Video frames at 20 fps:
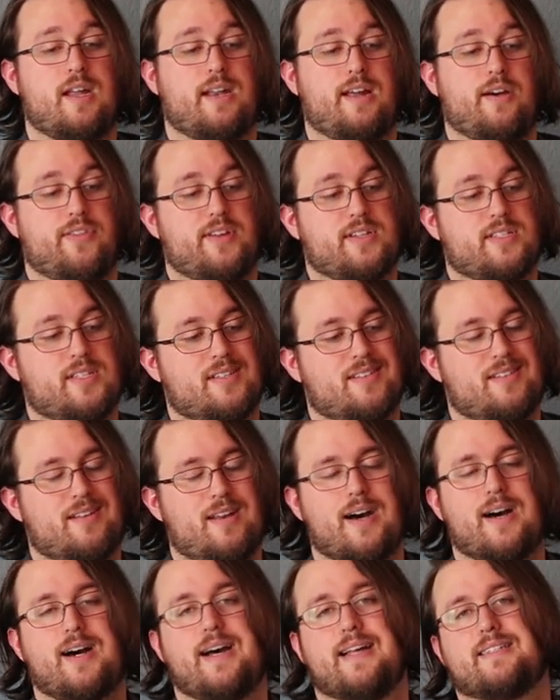Now, this is
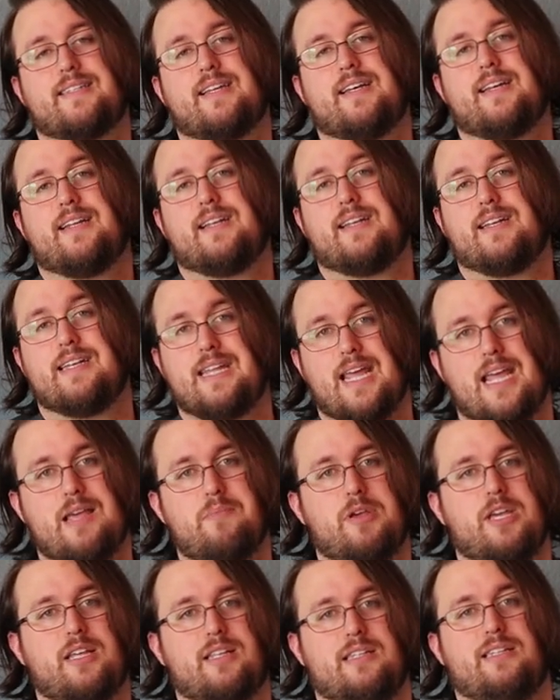not
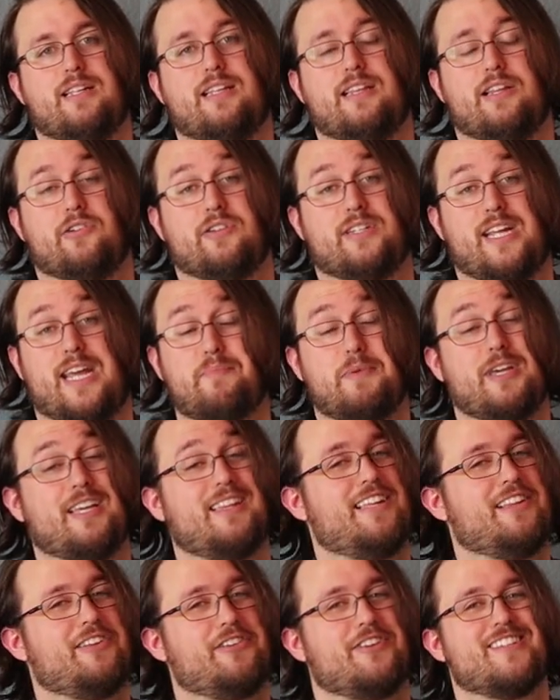Damian Lillard.
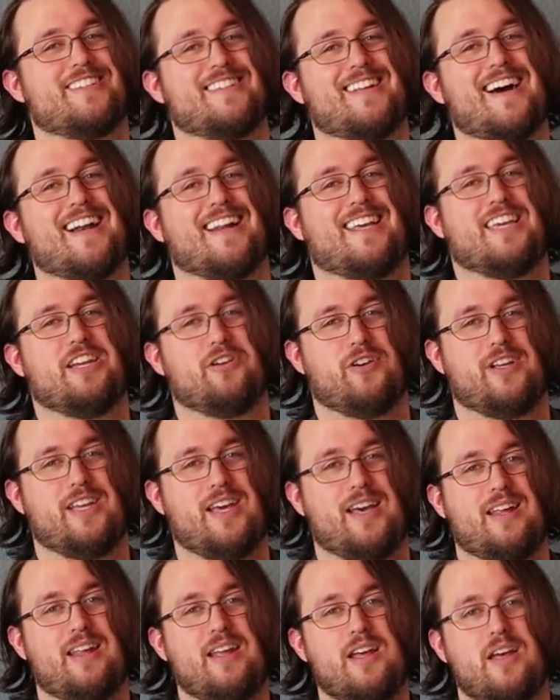Damian Lillard is not here
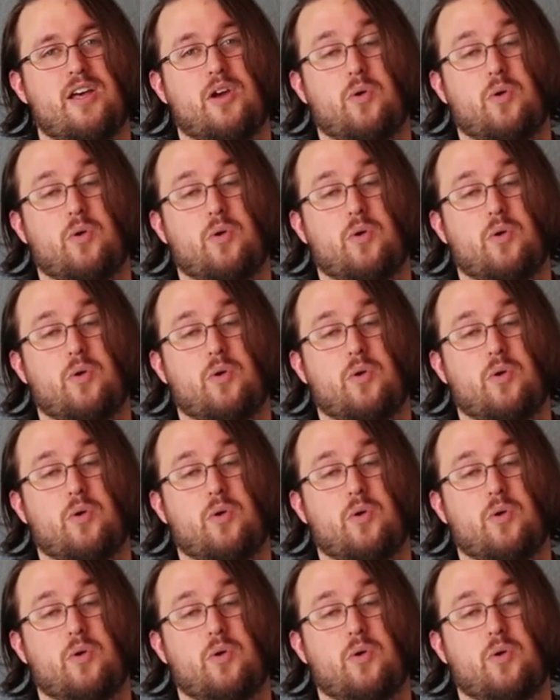yet.